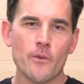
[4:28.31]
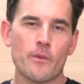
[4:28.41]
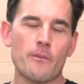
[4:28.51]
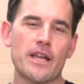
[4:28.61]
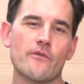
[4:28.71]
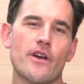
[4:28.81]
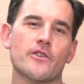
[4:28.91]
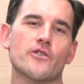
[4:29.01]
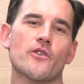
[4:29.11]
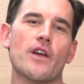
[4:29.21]
but
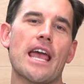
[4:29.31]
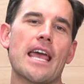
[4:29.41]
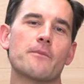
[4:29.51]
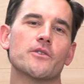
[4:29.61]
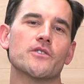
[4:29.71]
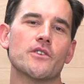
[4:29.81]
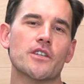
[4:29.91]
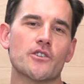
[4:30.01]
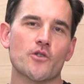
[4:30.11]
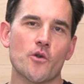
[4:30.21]
manufacturers are able to
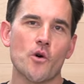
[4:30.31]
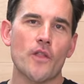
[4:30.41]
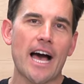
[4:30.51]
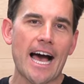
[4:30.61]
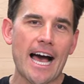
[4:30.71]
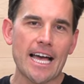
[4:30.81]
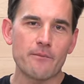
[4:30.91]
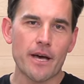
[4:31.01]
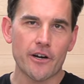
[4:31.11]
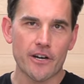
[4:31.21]
control the
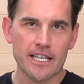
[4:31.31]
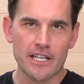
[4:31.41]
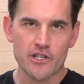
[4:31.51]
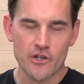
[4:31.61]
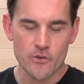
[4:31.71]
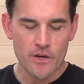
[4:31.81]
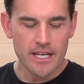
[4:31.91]
hide better and get you